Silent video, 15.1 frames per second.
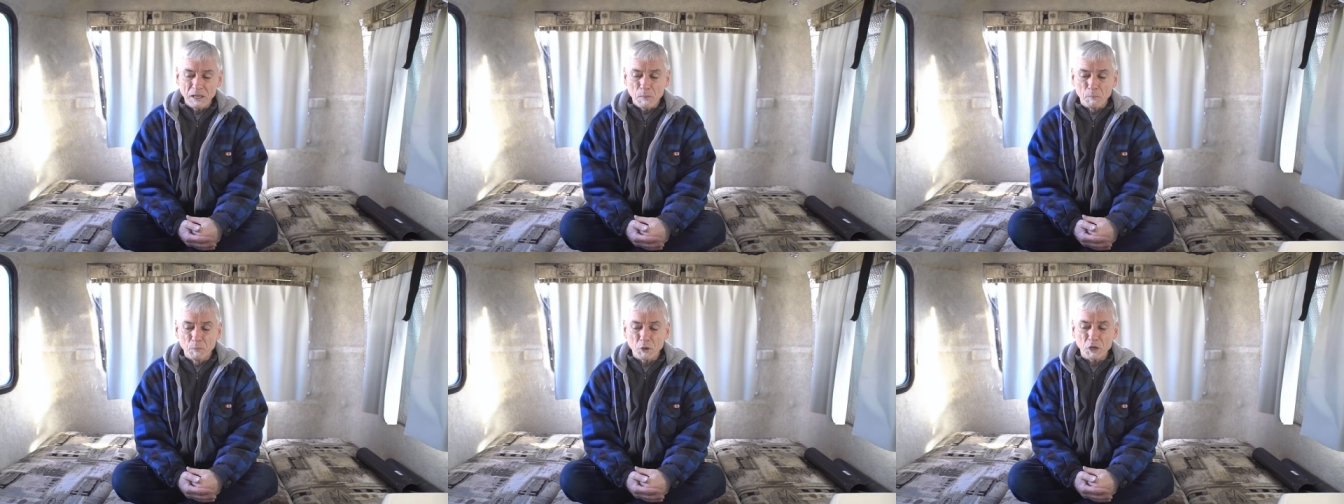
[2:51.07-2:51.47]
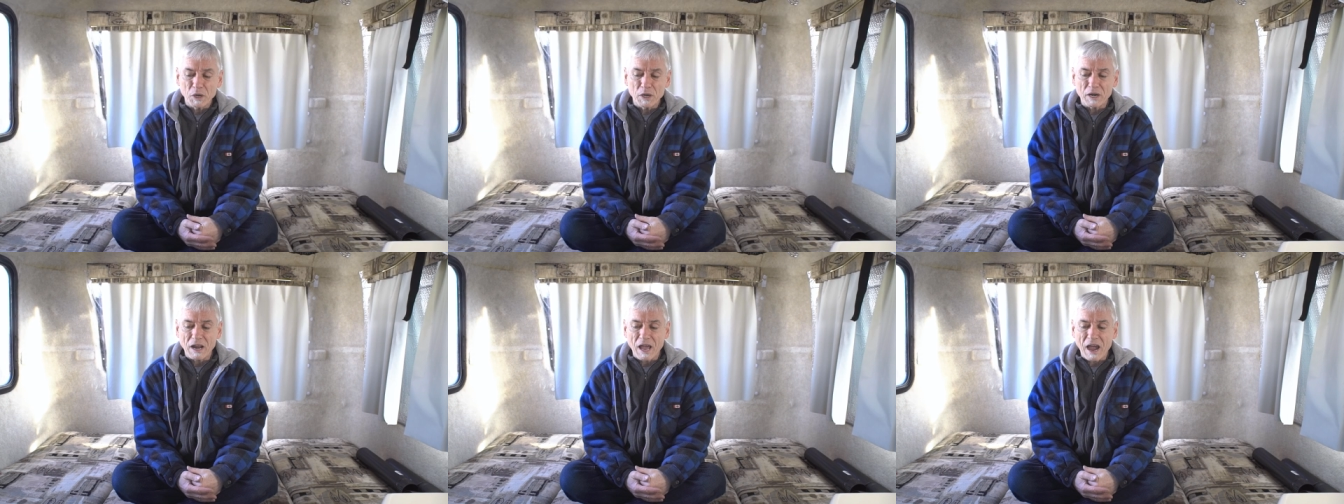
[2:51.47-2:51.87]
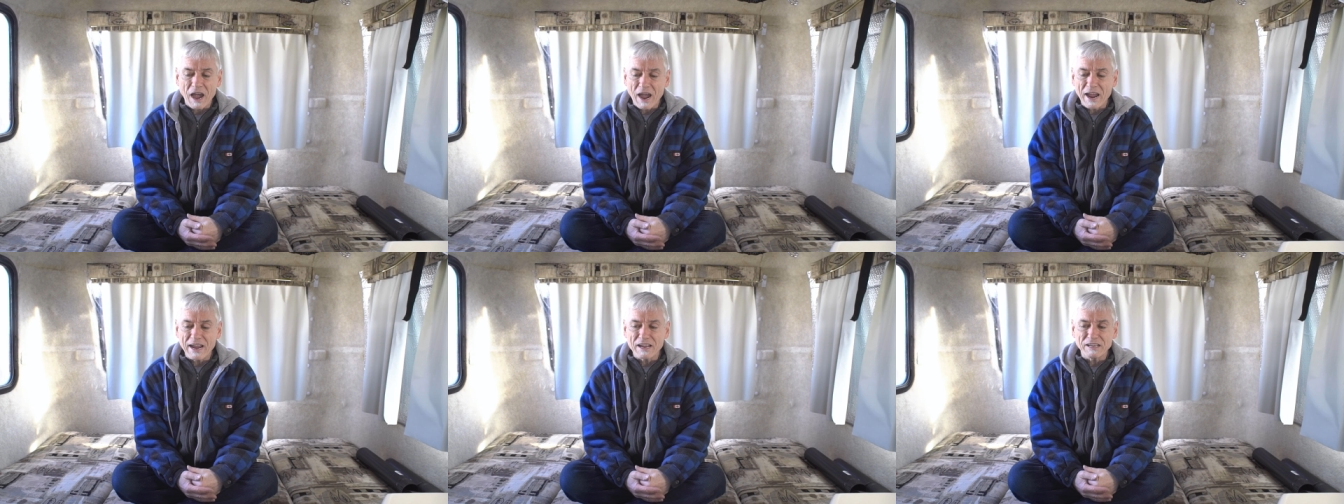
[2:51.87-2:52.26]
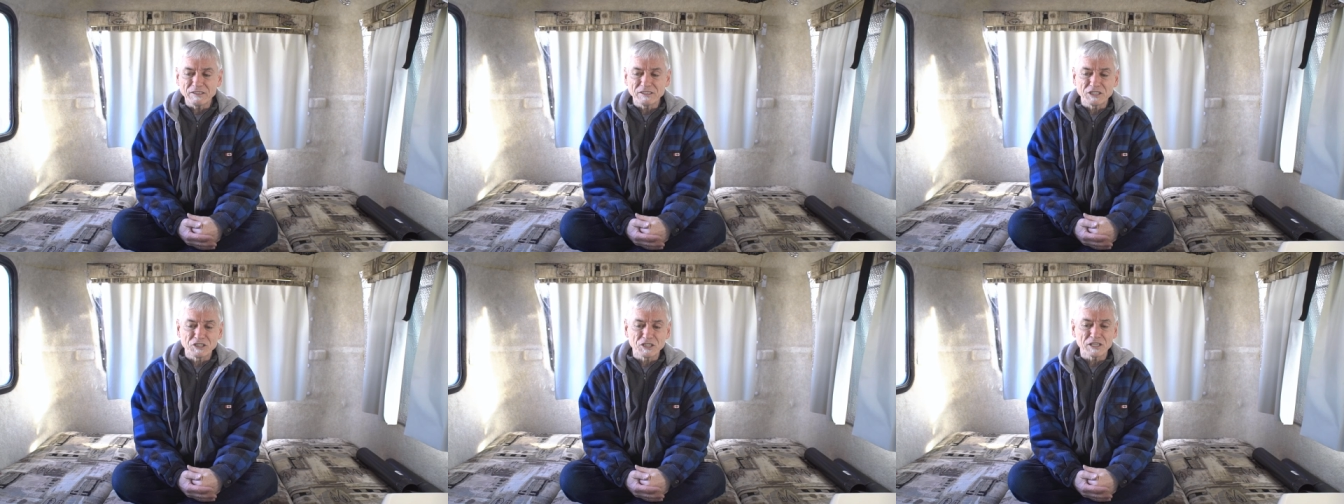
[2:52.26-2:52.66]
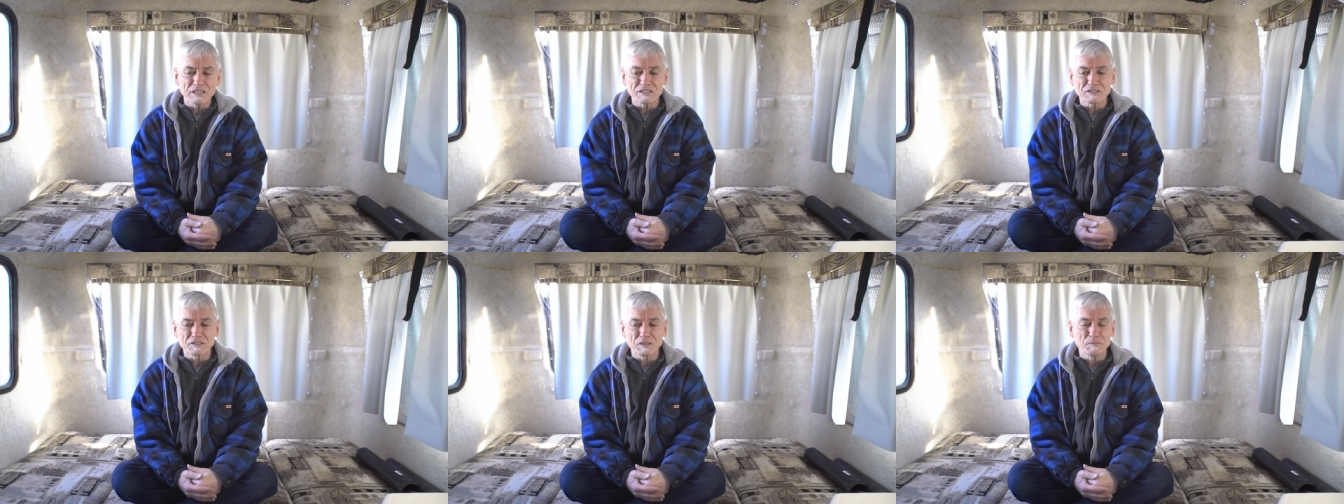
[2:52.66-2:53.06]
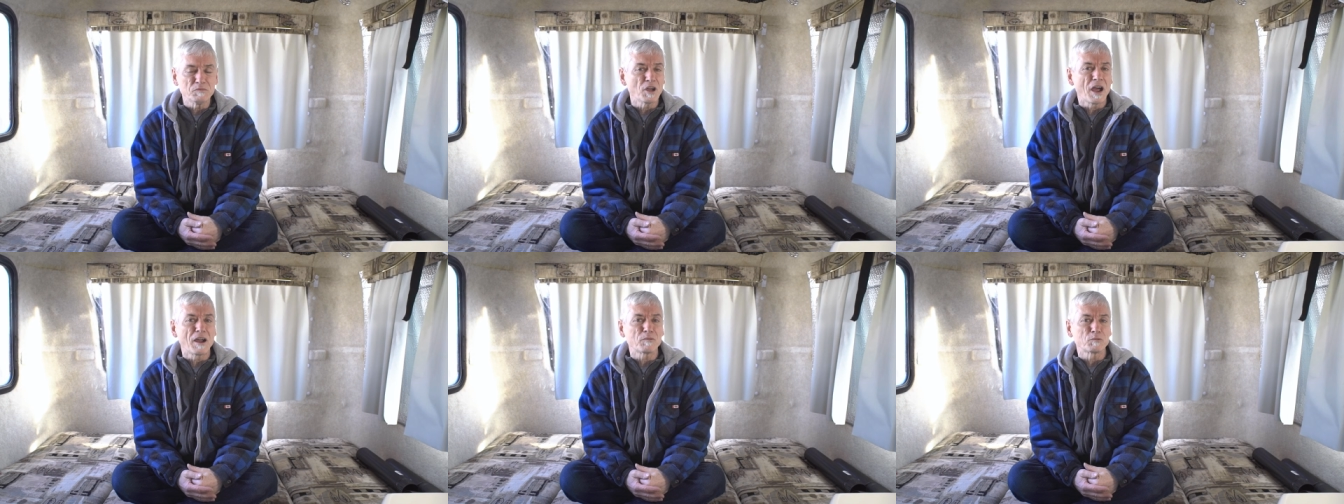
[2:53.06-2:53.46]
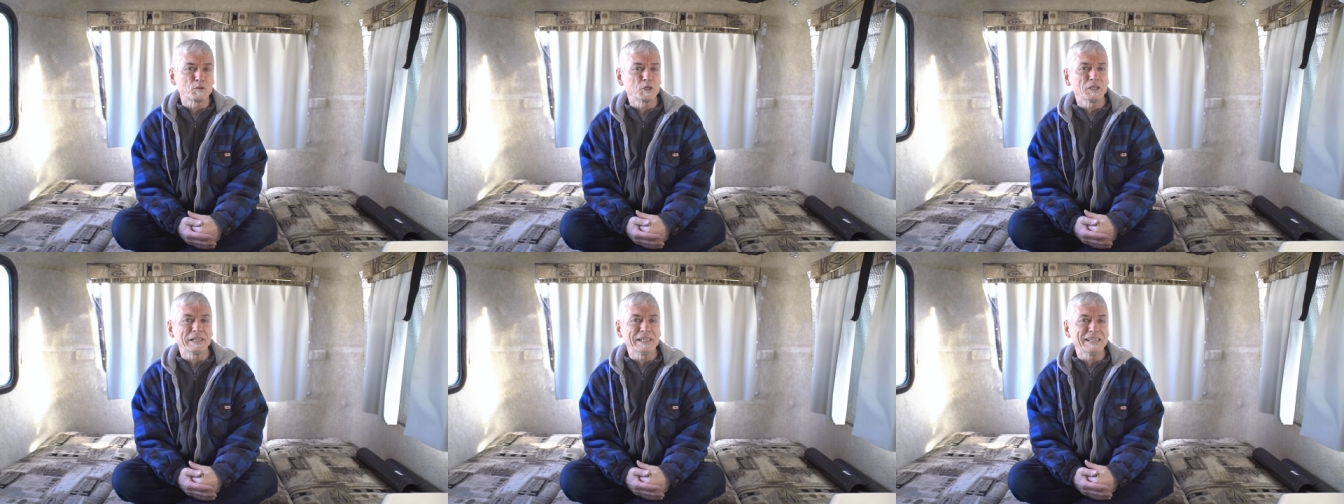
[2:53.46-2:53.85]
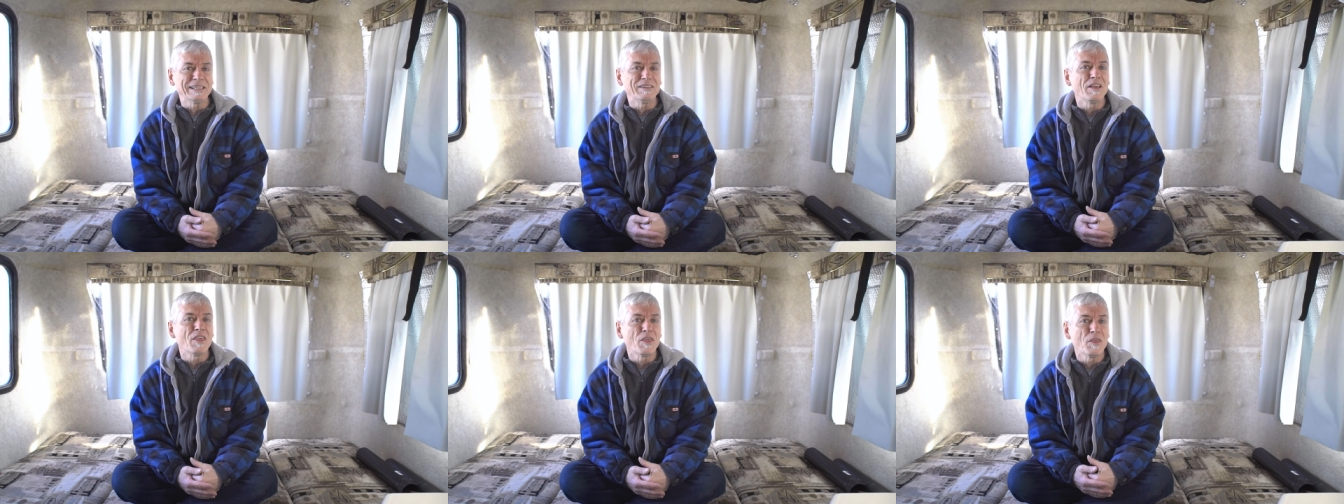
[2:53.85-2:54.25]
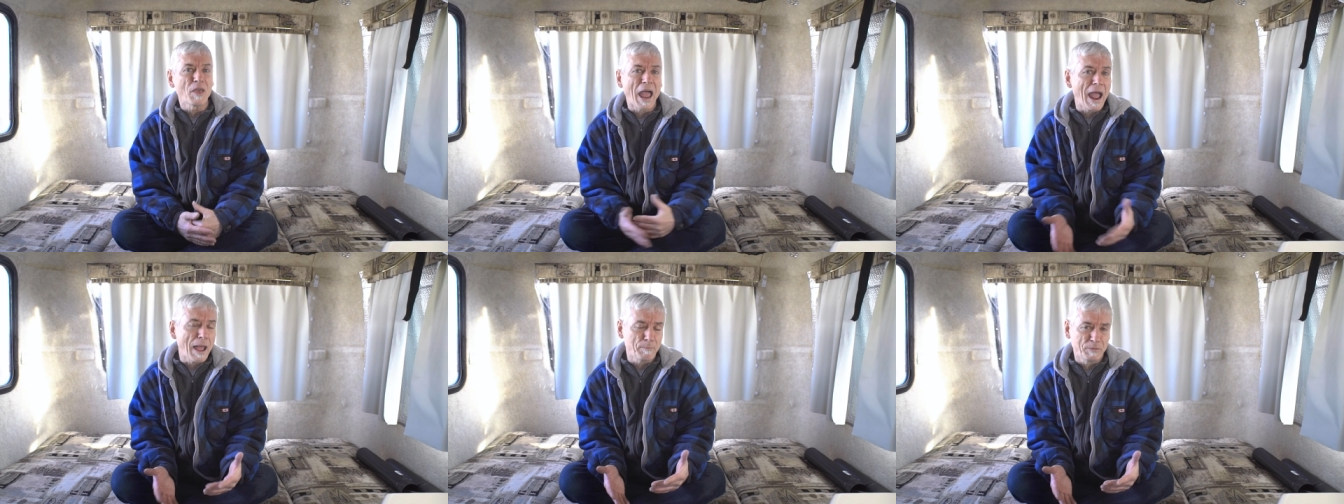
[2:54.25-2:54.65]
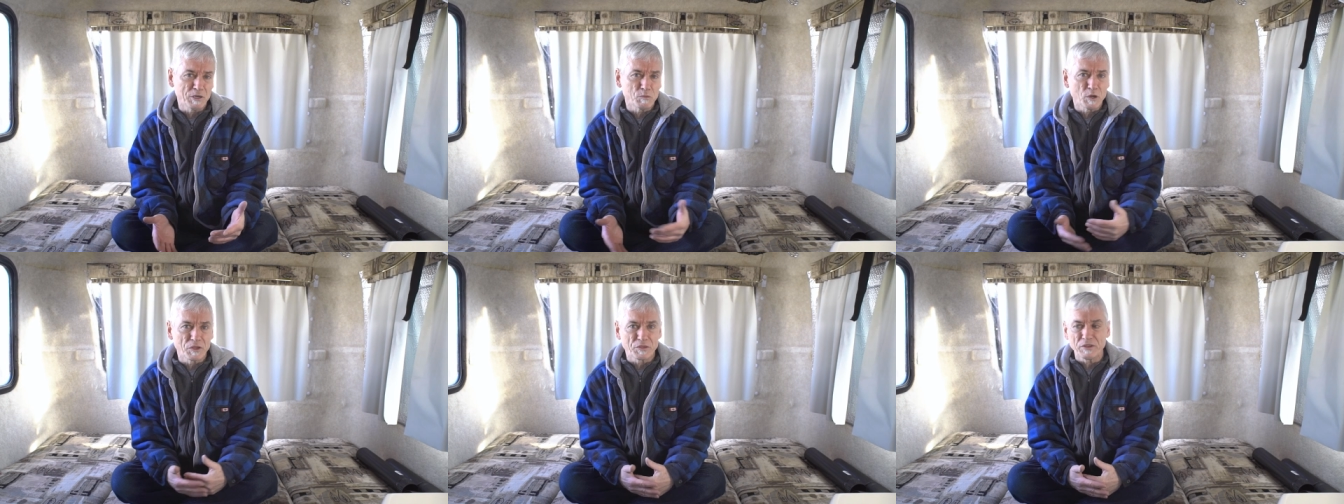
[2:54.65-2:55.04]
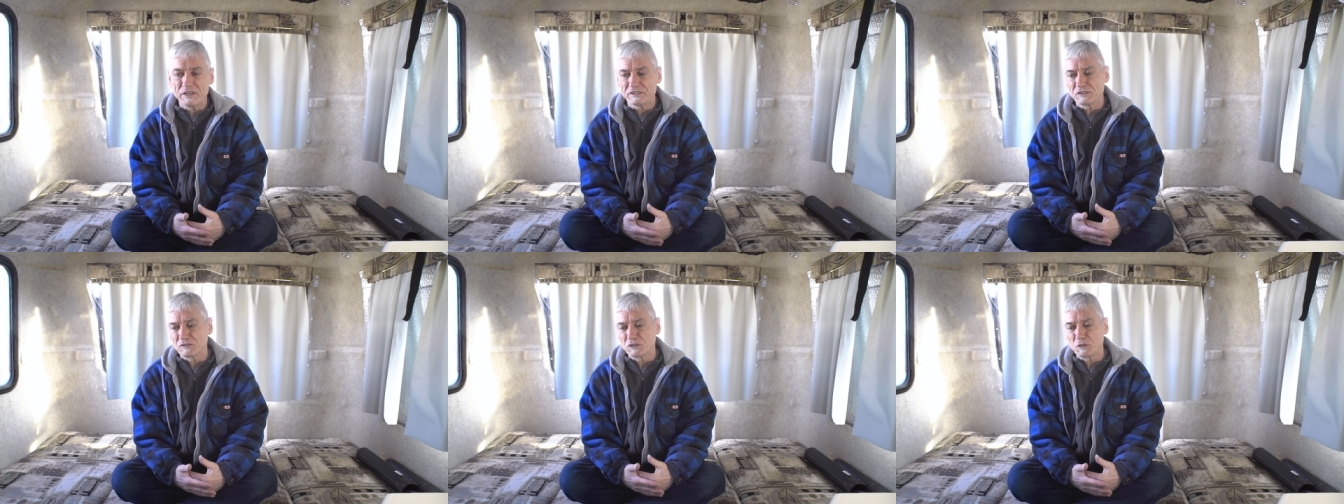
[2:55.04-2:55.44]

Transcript: but I just am not really happy with it.